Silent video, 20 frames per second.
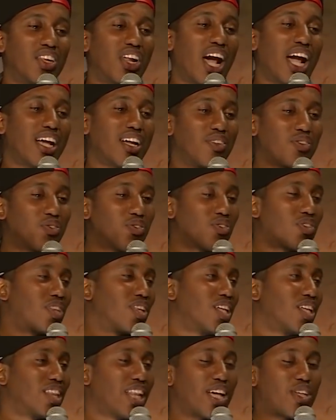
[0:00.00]
like
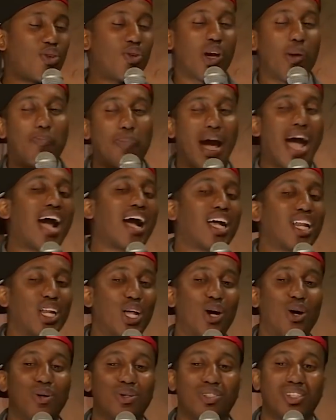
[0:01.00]
like you can buy
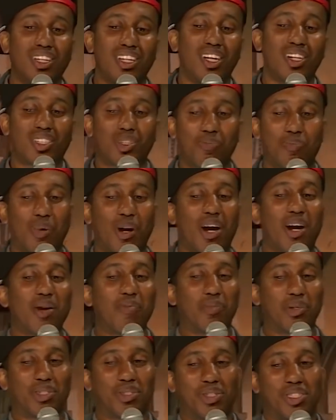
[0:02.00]
clothes and look the
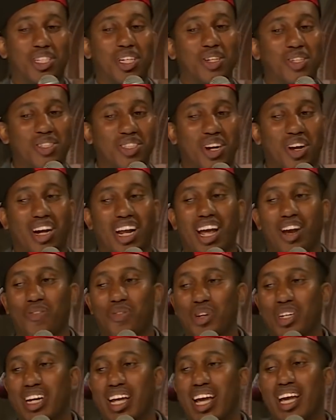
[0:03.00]
part, but you still start
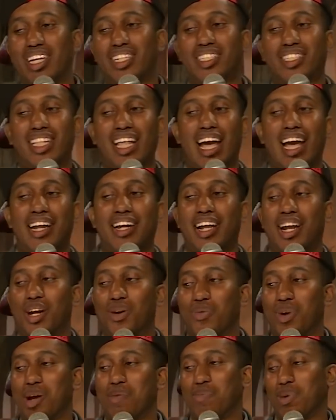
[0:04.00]
every day sliding down
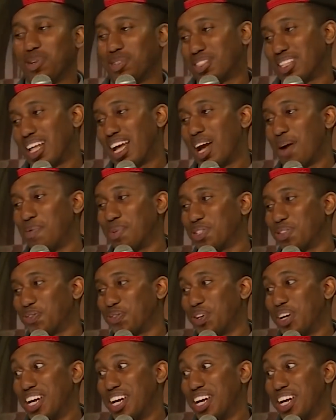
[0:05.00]
a rainbow slide with your